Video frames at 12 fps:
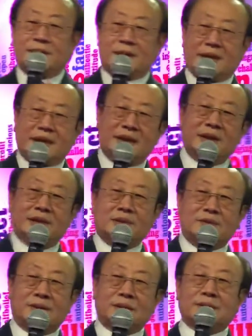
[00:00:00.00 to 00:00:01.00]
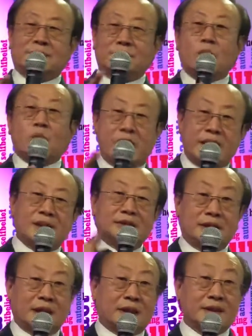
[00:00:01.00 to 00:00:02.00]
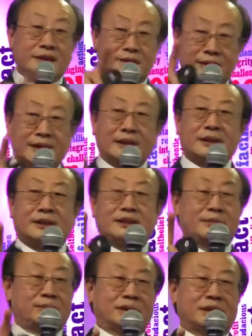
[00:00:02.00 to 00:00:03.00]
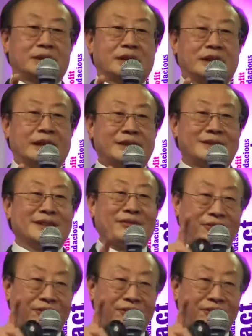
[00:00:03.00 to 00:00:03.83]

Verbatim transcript: the candidate you vote win or not is not as important as the